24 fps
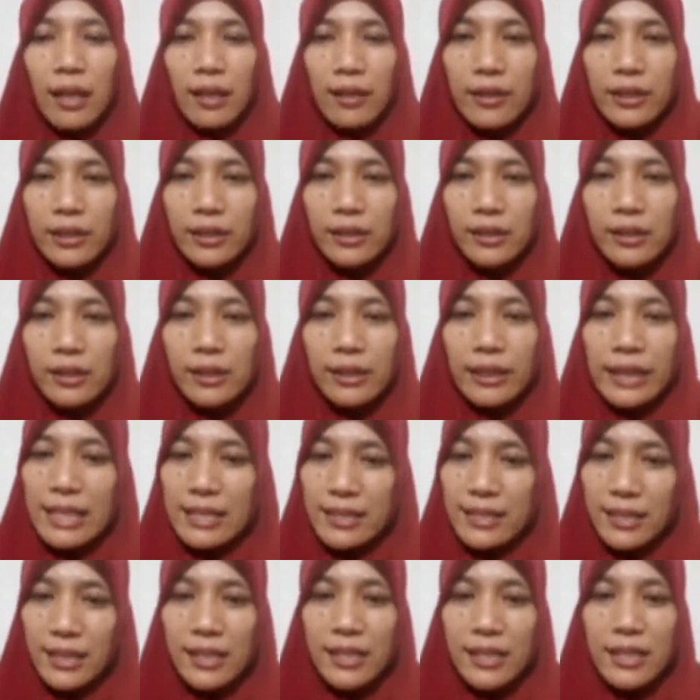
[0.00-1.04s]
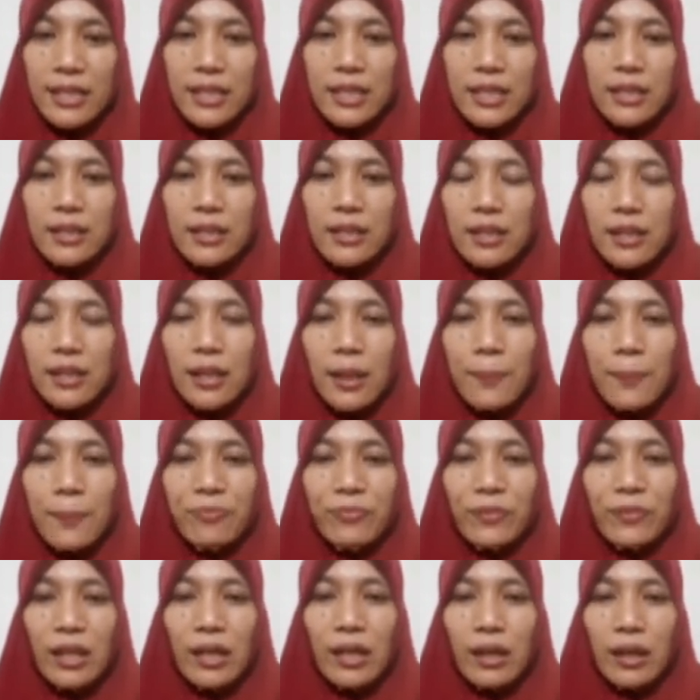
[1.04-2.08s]
the reason here
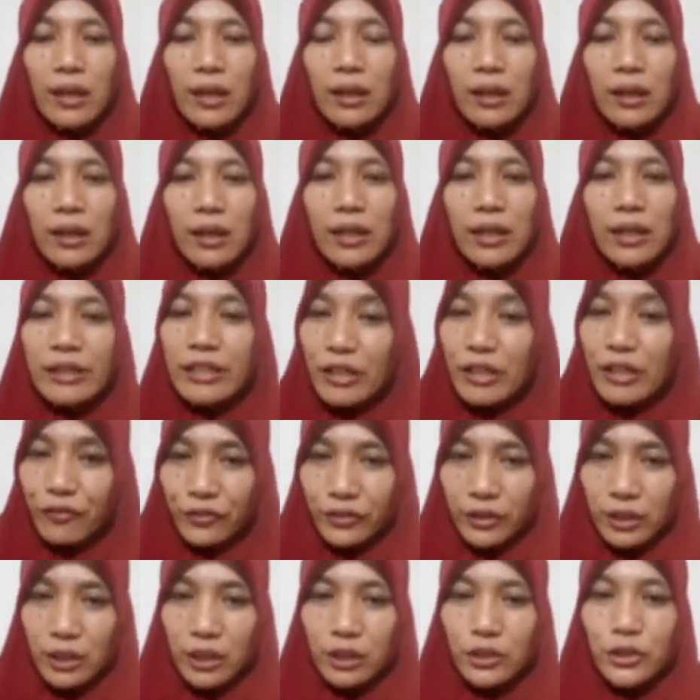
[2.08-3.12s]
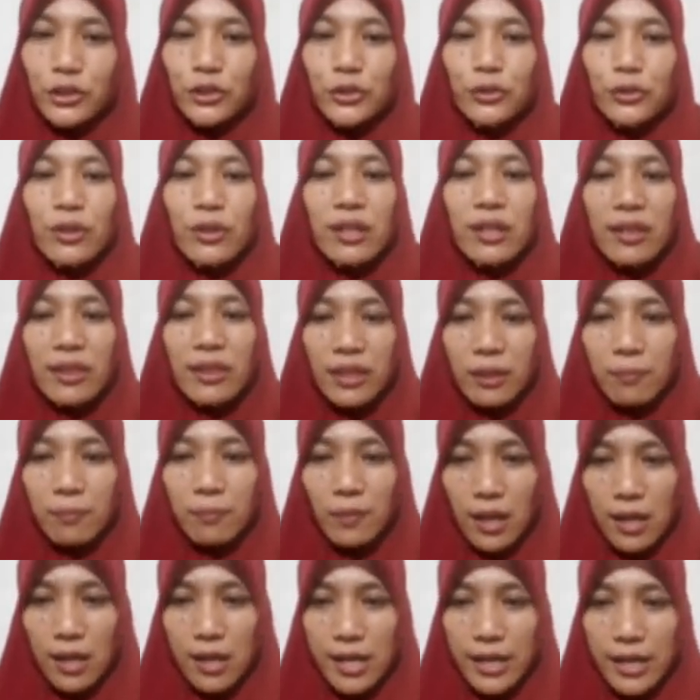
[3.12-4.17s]
refers to the theme
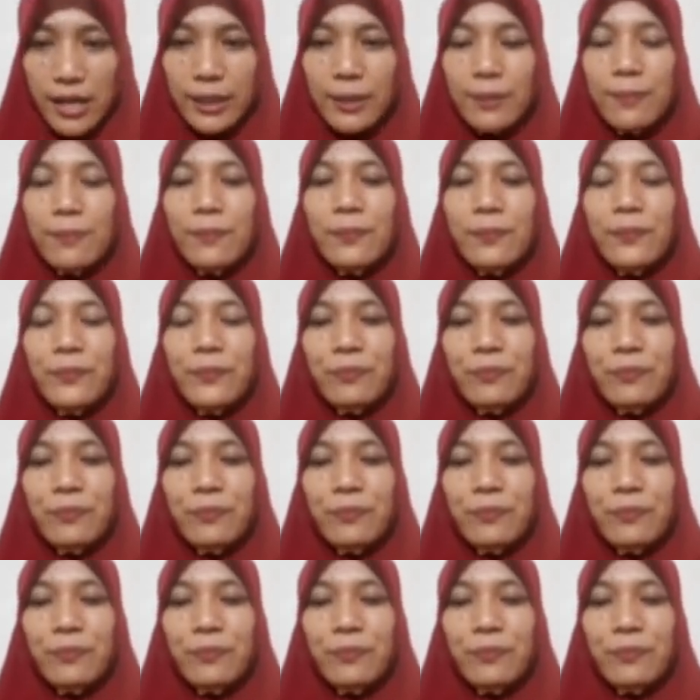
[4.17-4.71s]
line.